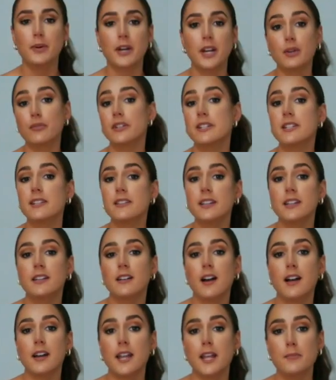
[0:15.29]
But I recently
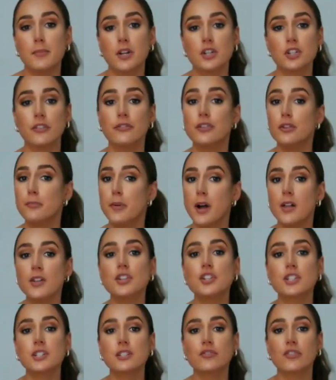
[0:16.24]
got a bunch of new
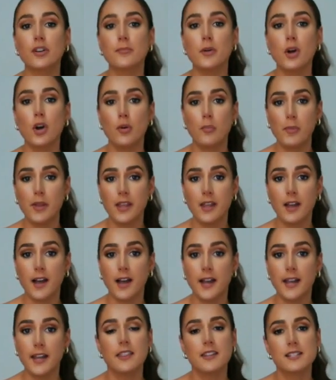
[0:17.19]
polishes from OPI.